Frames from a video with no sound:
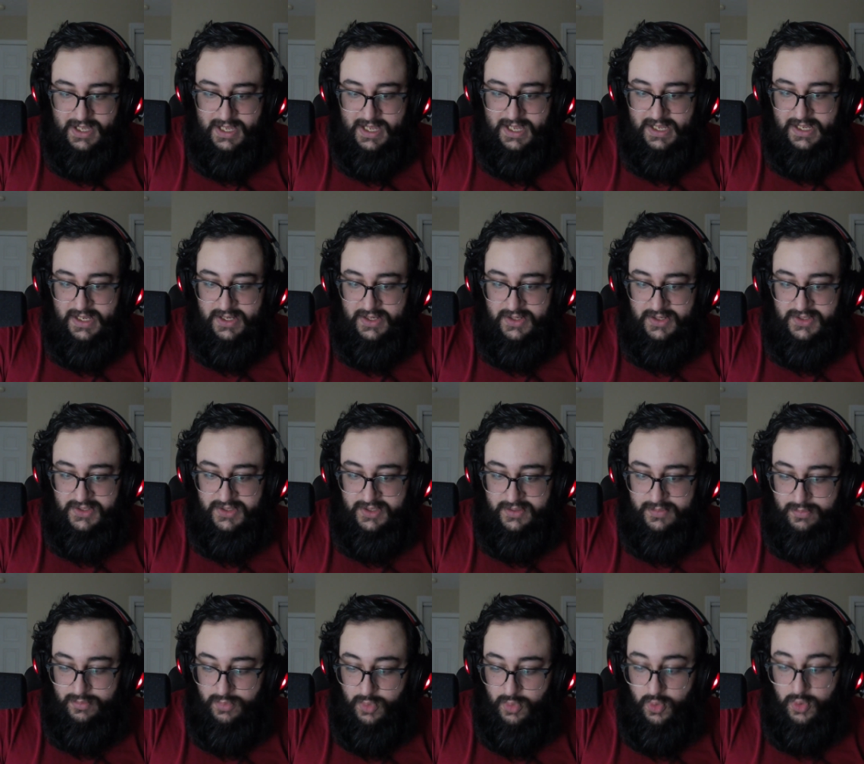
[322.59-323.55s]

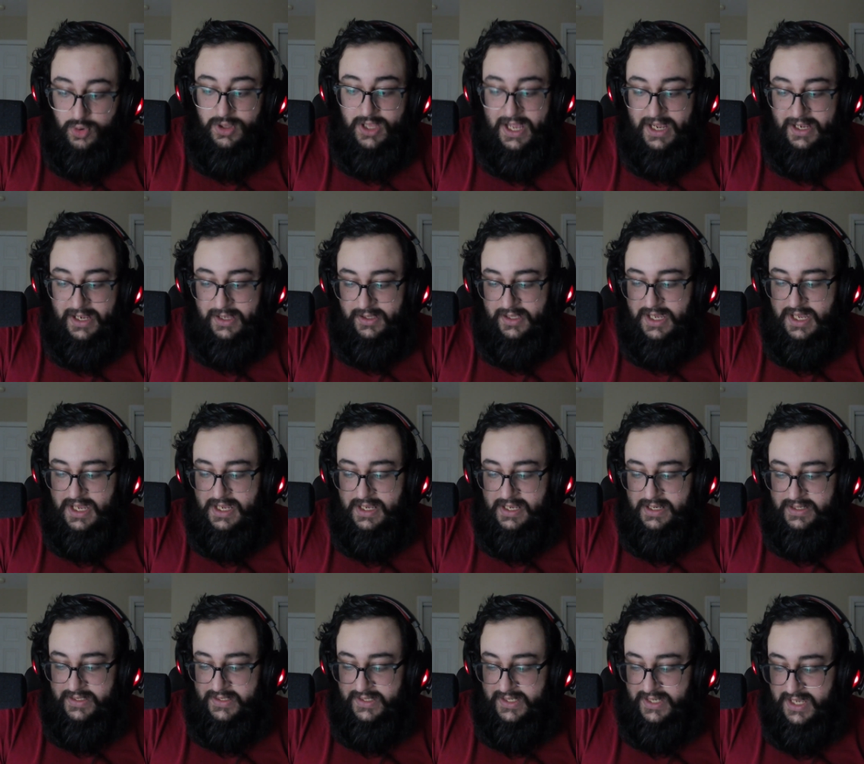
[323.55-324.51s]
is more likely
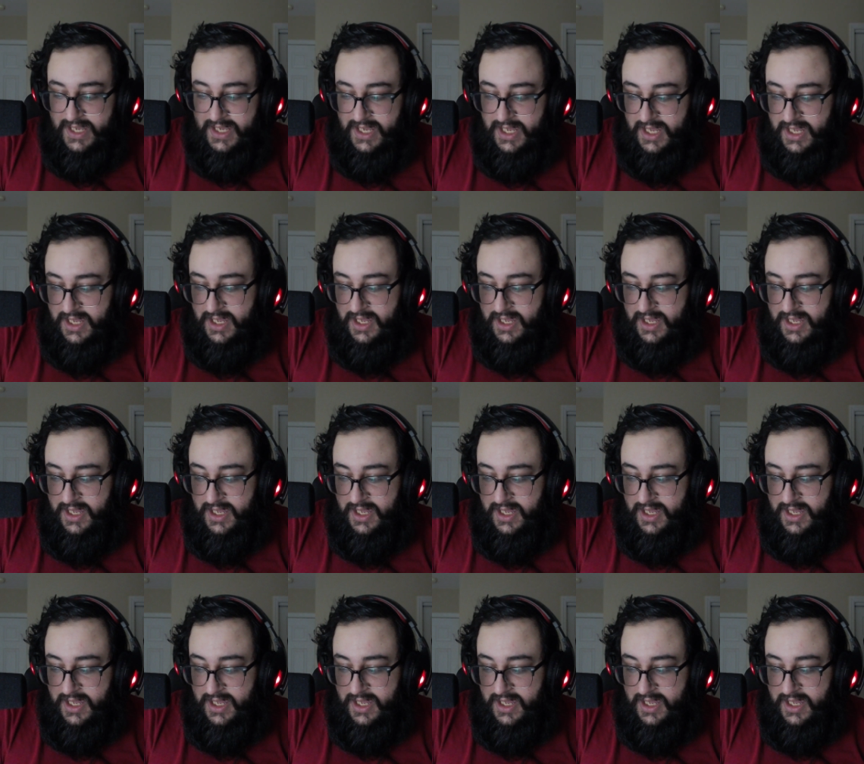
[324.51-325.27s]
is he